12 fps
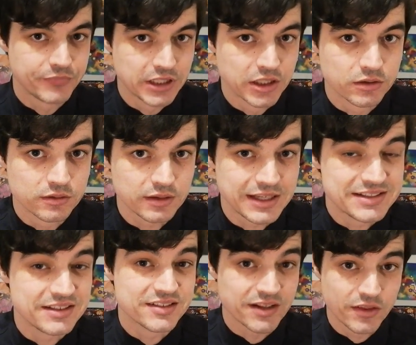You know,
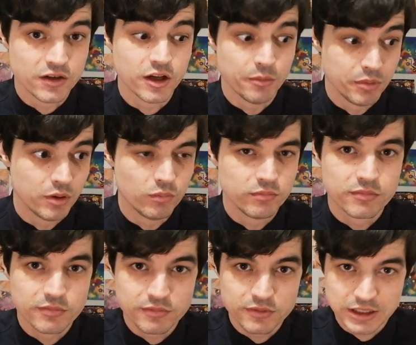easier said than done, but
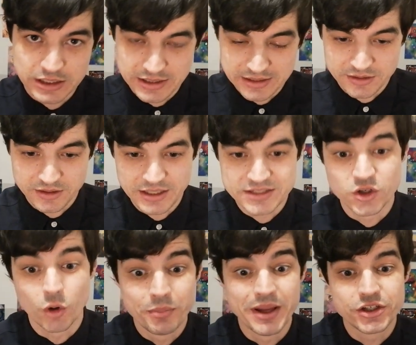it's
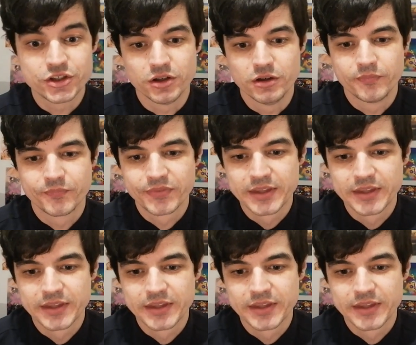your best shot.